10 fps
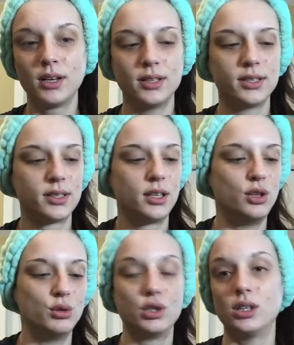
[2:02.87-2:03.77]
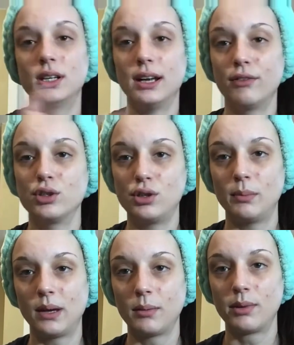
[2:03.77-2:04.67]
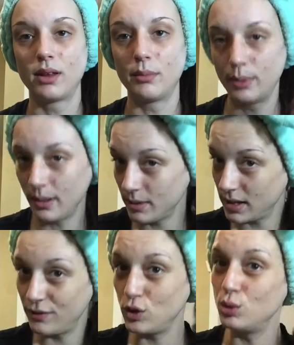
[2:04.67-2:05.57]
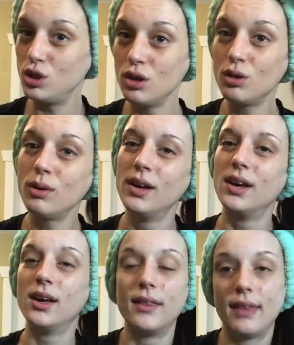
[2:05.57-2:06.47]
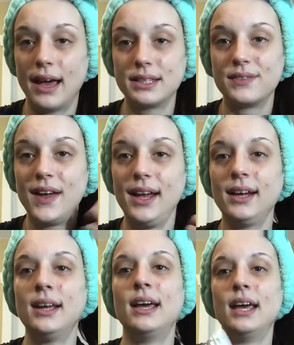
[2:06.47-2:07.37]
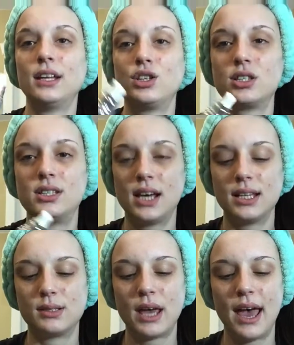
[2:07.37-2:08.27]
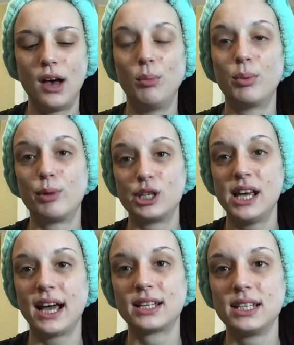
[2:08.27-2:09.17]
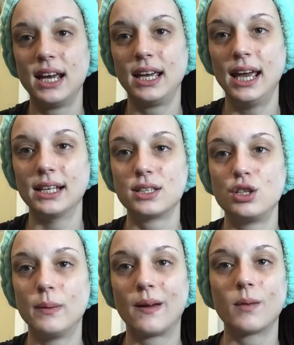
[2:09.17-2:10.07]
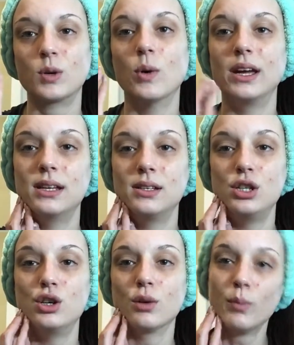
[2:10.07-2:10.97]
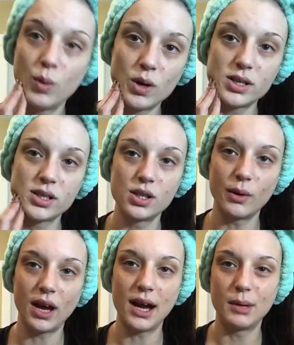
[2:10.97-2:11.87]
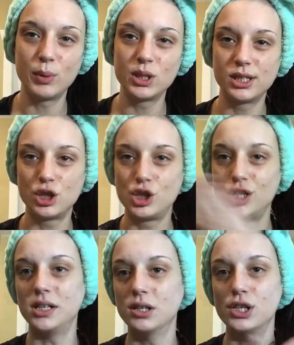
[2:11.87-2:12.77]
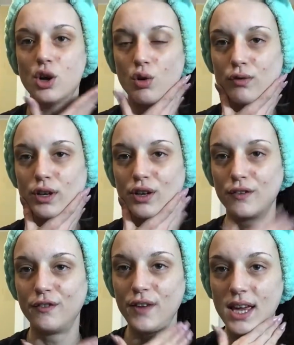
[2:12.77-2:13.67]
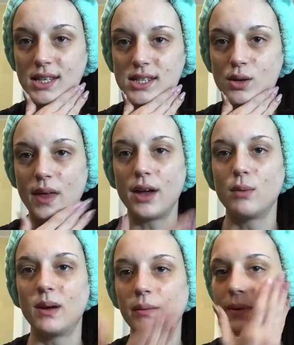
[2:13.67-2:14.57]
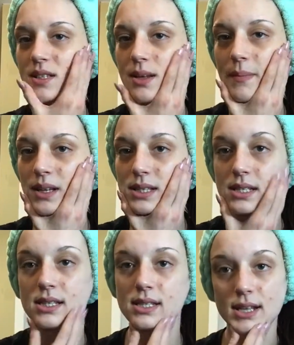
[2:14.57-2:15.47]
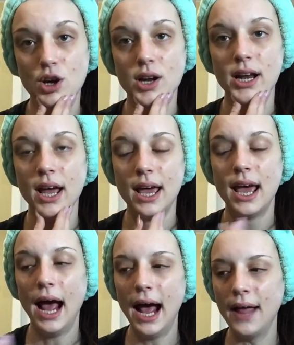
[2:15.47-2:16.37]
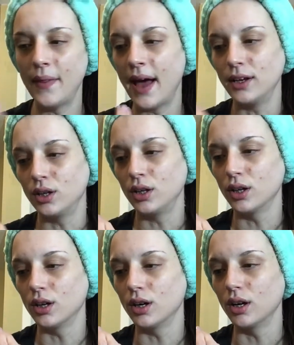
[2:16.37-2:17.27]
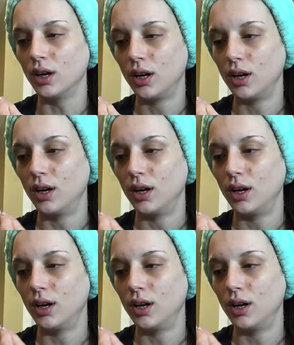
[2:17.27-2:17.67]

because you should never do your makeup without a primer. If you do, that's fine. It just does help protect against your makeup going into your pores, so it kind of puts a shield over your face so that your makeup has something to sit on and that you're